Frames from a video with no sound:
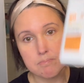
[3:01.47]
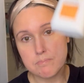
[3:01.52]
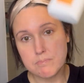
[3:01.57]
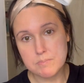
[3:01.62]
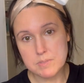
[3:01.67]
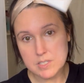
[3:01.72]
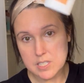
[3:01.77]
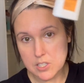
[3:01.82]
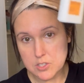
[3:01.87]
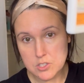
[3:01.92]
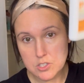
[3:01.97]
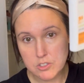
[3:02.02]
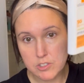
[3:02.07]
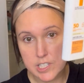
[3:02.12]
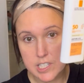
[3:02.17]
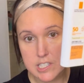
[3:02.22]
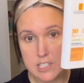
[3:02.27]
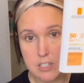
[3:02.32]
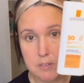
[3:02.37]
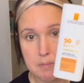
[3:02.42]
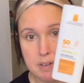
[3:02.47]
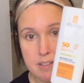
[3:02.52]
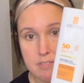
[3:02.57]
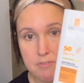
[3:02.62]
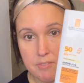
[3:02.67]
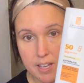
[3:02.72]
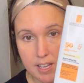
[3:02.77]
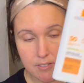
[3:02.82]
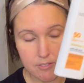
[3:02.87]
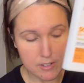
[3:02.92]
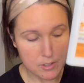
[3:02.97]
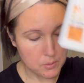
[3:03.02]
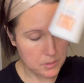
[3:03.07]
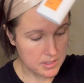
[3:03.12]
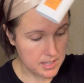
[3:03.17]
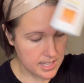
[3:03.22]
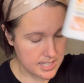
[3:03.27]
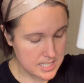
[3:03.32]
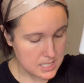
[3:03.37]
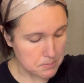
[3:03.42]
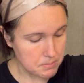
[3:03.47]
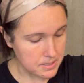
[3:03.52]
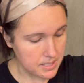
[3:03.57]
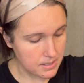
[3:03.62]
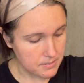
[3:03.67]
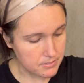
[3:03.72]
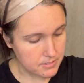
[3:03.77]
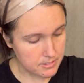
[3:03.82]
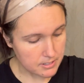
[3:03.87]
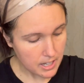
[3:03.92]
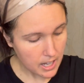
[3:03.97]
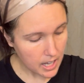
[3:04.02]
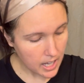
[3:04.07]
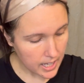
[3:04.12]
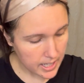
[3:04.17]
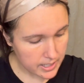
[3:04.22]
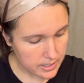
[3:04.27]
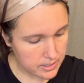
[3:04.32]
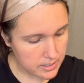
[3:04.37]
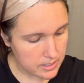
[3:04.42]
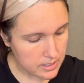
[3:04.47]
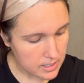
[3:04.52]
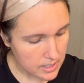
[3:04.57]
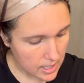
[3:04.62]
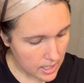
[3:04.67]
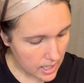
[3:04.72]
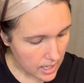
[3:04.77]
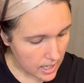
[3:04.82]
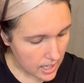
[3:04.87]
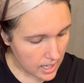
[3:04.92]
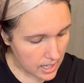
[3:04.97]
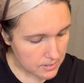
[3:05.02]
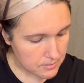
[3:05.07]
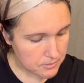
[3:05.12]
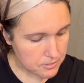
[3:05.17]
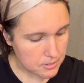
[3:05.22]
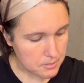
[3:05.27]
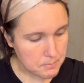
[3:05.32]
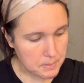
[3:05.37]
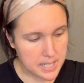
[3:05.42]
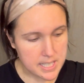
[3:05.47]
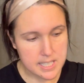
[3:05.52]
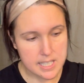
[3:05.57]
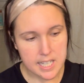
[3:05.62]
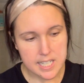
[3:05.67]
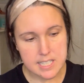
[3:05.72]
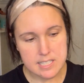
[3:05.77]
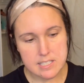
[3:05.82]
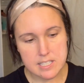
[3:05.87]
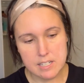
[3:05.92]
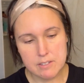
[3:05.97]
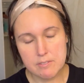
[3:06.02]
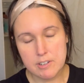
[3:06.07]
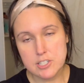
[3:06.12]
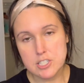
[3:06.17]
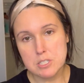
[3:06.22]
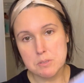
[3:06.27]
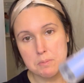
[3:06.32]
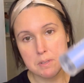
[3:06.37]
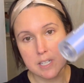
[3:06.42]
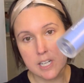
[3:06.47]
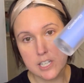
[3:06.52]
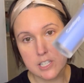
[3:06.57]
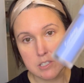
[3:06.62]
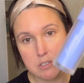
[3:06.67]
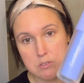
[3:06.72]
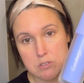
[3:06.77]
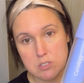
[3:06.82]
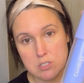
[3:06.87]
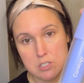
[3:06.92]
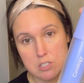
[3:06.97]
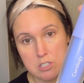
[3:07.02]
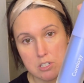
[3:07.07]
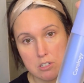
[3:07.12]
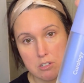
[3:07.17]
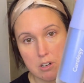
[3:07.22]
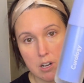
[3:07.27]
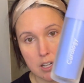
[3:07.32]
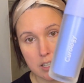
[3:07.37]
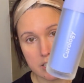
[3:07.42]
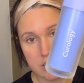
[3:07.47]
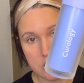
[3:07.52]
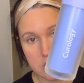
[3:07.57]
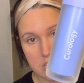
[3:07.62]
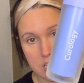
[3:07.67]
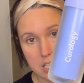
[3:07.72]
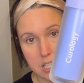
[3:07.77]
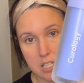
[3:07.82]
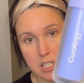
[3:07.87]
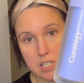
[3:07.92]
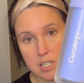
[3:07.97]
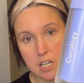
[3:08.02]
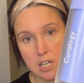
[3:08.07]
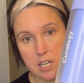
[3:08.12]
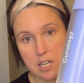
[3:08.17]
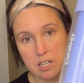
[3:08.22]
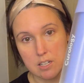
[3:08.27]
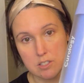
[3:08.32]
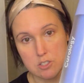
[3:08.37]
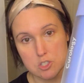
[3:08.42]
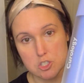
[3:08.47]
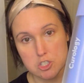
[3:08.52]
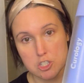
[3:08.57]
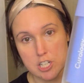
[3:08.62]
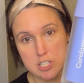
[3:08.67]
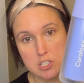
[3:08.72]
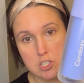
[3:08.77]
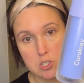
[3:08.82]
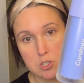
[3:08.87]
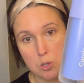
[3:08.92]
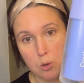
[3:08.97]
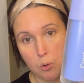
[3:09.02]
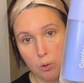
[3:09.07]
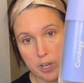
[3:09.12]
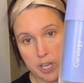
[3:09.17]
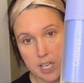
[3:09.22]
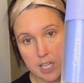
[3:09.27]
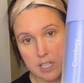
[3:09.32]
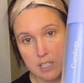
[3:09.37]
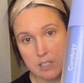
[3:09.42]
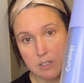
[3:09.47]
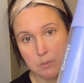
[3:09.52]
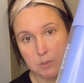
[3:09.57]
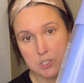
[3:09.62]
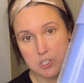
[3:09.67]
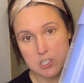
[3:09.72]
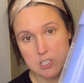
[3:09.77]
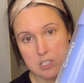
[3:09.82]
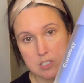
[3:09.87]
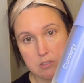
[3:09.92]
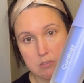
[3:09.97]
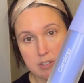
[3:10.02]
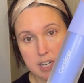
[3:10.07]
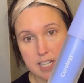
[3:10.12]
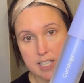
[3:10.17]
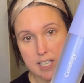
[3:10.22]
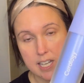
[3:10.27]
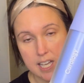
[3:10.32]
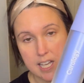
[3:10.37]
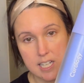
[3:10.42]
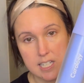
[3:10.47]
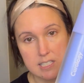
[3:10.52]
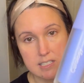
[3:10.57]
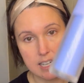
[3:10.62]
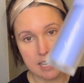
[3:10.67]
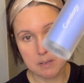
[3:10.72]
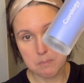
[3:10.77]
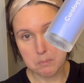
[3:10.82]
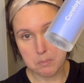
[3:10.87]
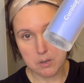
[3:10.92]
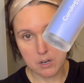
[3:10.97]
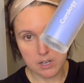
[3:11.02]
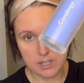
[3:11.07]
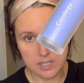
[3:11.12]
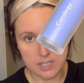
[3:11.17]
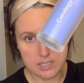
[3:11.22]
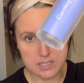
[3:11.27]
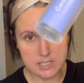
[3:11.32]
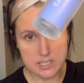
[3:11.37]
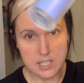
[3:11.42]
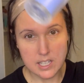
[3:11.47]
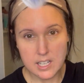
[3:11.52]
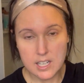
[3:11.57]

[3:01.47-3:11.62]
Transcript: sunscreens are my favorite with SPF or higher. For my nighttime regimen, I use the Curology tretinoin, which is a retin-A type product.